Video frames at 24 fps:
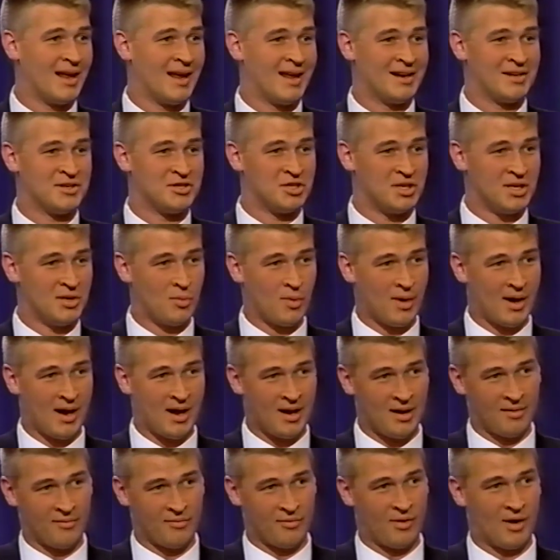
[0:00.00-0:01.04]
And she went
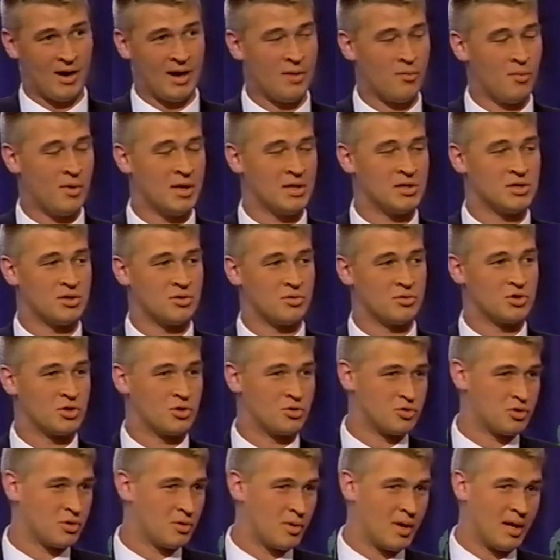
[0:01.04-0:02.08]
on it for 8 weeks. Her
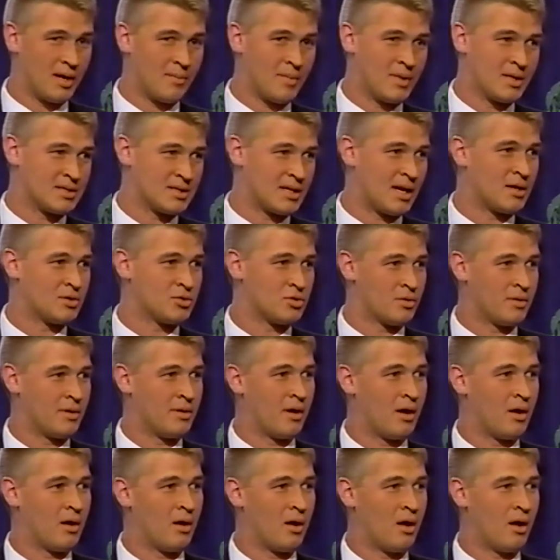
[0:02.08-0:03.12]
surgery had been scheduled
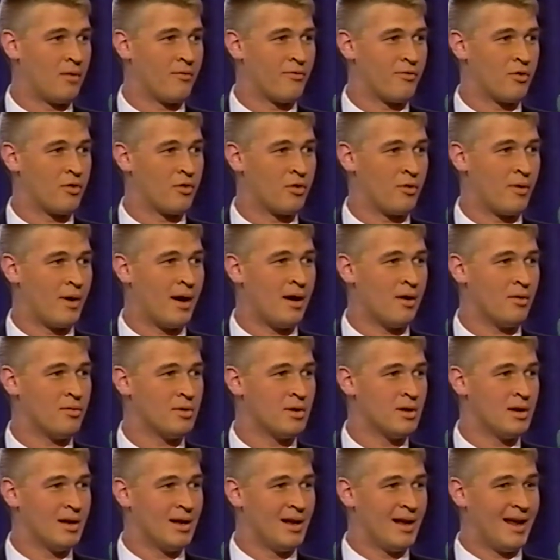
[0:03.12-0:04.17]
further out,